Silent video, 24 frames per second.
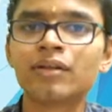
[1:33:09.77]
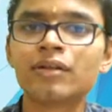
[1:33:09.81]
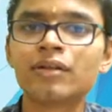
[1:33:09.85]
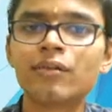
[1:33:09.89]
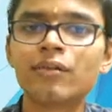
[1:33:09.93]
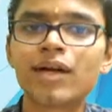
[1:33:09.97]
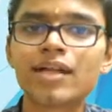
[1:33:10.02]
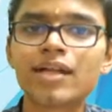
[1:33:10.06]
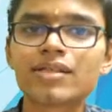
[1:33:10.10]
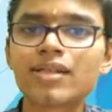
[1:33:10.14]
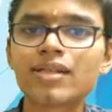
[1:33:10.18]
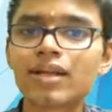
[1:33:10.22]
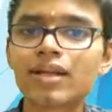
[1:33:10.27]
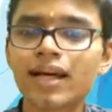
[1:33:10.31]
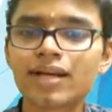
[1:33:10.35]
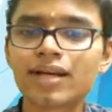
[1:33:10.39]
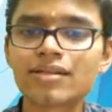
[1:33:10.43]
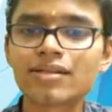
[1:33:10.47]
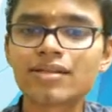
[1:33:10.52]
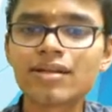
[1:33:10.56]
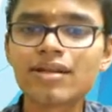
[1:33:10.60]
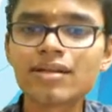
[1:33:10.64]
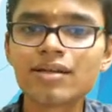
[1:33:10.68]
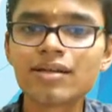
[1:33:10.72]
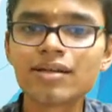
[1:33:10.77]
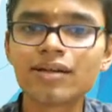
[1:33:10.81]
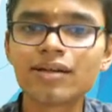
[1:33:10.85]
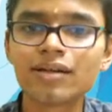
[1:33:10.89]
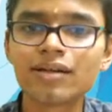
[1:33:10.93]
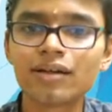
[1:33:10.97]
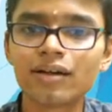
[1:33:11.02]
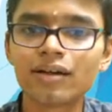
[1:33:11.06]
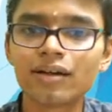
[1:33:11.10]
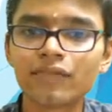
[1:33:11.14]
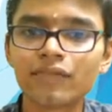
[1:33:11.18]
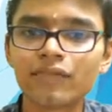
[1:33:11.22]
What is the answer?
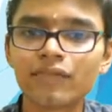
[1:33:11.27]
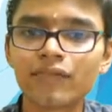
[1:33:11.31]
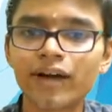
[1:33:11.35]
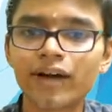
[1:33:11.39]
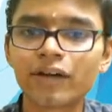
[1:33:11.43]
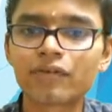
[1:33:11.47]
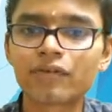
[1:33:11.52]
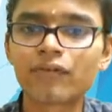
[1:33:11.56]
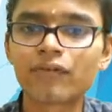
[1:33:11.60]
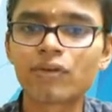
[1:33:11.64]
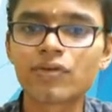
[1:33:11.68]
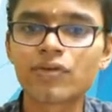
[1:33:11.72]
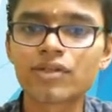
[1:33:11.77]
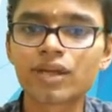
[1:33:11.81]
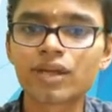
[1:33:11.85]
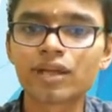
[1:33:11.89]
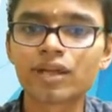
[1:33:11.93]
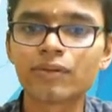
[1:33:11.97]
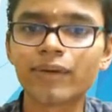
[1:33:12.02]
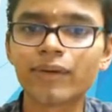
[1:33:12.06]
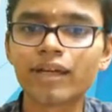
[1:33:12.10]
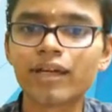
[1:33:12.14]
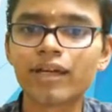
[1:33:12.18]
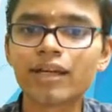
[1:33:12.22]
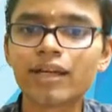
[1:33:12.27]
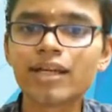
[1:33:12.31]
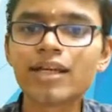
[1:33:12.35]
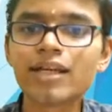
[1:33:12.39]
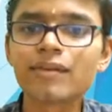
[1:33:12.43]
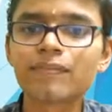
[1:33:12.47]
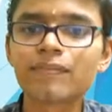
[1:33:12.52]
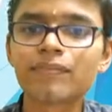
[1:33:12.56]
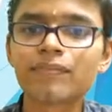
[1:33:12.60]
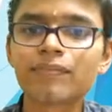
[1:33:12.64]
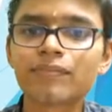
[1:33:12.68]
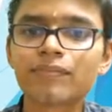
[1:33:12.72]
5 4s are
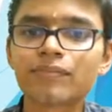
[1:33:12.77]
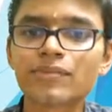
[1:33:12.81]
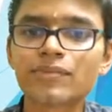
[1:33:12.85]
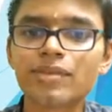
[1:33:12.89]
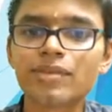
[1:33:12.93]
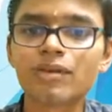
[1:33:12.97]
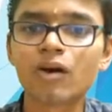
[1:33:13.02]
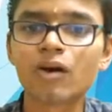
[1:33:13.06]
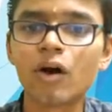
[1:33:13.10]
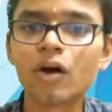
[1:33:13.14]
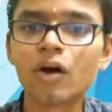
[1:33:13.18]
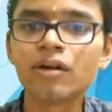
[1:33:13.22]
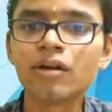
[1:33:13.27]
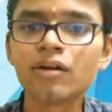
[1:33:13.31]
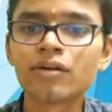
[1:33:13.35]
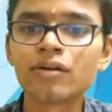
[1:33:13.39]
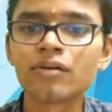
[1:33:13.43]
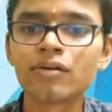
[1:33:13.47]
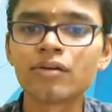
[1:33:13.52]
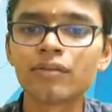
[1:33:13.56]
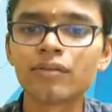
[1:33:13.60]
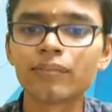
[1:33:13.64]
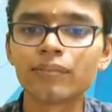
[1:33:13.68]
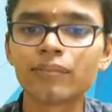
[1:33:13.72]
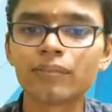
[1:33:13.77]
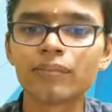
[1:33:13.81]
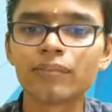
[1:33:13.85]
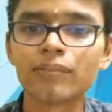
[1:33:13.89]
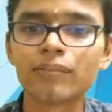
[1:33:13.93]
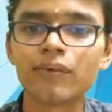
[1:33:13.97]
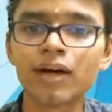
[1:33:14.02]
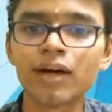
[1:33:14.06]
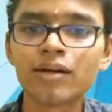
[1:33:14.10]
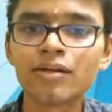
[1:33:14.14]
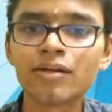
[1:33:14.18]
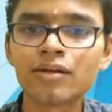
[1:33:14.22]
20. It's gone.
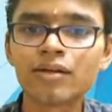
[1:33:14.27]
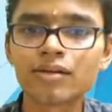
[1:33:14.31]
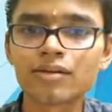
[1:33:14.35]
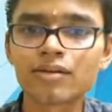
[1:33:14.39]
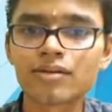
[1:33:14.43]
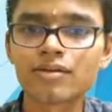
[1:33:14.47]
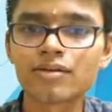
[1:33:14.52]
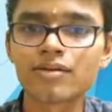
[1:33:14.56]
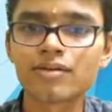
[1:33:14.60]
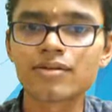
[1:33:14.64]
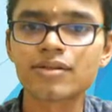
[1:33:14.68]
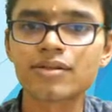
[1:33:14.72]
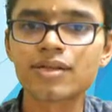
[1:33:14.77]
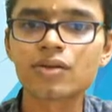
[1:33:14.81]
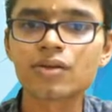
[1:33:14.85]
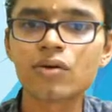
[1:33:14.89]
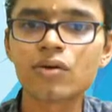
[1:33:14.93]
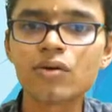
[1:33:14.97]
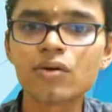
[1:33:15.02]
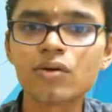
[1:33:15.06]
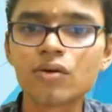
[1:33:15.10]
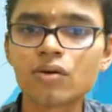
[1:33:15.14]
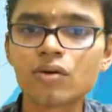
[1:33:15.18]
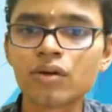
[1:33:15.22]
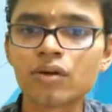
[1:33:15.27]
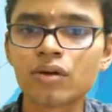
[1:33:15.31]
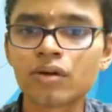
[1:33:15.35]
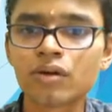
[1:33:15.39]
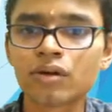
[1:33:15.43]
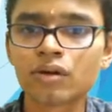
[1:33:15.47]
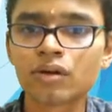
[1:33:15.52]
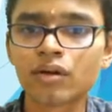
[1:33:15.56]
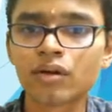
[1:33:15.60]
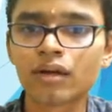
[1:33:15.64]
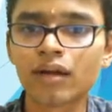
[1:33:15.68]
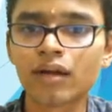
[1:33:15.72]
1 0
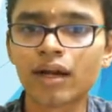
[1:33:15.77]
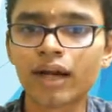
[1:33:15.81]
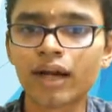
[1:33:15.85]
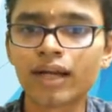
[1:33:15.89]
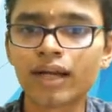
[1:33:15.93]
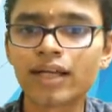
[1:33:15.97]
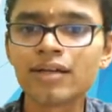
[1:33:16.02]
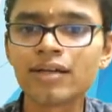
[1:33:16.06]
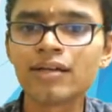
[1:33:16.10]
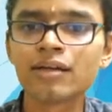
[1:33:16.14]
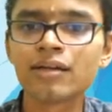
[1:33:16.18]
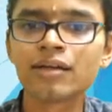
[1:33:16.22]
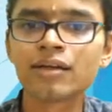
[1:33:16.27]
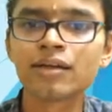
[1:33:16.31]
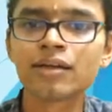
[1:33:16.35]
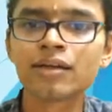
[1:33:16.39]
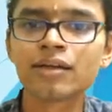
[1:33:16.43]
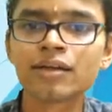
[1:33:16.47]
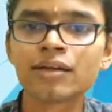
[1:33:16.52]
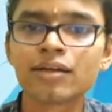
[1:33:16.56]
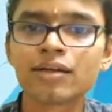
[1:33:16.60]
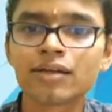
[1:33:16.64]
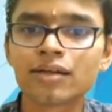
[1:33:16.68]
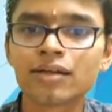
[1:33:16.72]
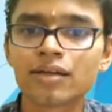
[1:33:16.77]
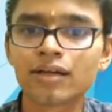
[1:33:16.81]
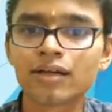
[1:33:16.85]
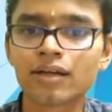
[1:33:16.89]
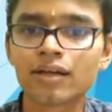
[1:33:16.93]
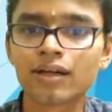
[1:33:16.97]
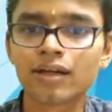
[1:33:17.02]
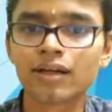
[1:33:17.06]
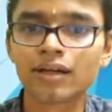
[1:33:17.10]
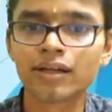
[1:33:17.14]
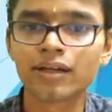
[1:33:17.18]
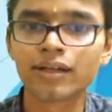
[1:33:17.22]
9.
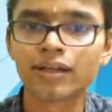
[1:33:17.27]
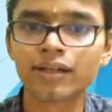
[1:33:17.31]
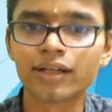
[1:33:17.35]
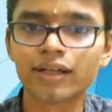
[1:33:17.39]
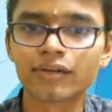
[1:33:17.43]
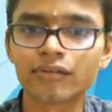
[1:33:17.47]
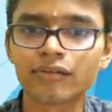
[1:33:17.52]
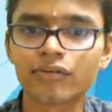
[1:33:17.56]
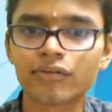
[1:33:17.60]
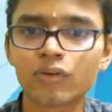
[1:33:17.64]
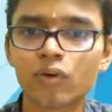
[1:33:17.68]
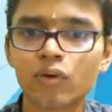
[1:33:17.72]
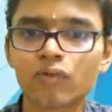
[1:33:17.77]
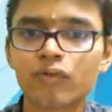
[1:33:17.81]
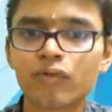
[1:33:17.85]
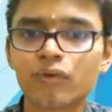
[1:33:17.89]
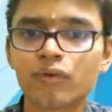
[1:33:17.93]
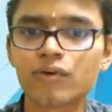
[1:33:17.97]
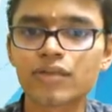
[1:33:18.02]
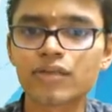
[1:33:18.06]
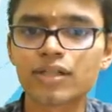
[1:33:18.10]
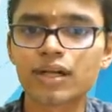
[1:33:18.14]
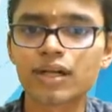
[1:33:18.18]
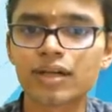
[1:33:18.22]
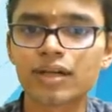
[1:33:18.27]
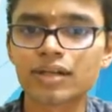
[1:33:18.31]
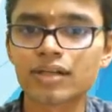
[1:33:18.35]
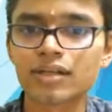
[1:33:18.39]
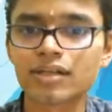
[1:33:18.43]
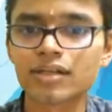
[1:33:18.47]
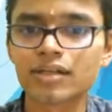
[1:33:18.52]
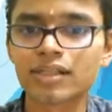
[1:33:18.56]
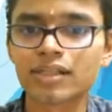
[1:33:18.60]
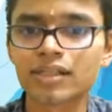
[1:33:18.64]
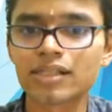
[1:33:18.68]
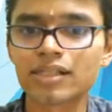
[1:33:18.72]
Then 4 4s are
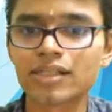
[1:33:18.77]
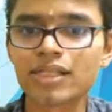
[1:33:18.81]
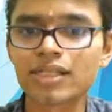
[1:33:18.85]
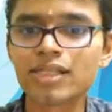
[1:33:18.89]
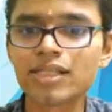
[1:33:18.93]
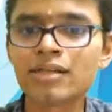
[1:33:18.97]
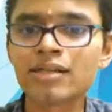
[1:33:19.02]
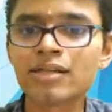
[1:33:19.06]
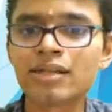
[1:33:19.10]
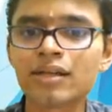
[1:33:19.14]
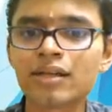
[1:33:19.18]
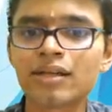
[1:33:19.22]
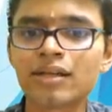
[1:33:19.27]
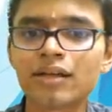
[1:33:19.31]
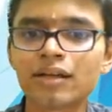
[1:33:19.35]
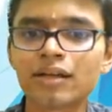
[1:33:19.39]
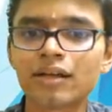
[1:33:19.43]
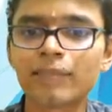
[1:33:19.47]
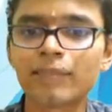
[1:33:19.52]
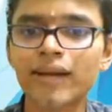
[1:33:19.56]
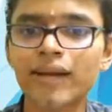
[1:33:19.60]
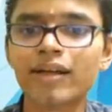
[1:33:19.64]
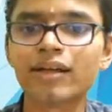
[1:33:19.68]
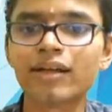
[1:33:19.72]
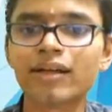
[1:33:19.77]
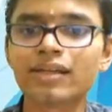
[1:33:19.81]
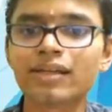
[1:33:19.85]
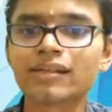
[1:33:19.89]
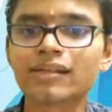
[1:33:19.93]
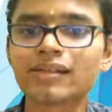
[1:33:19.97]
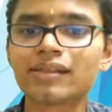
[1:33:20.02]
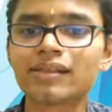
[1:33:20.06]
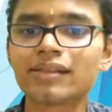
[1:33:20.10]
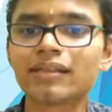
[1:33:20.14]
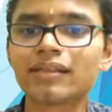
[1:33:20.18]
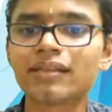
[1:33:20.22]
16. Remainder
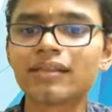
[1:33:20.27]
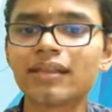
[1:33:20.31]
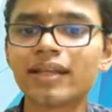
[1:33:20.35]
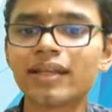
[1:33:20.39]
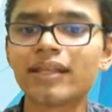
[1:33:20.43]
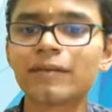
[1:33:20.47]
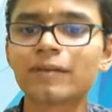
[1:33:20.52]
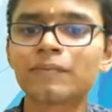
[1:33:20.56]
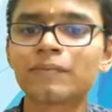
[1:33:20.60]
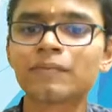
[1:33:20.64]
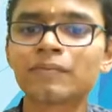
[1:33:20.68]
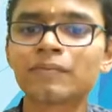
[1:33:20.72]
is 3.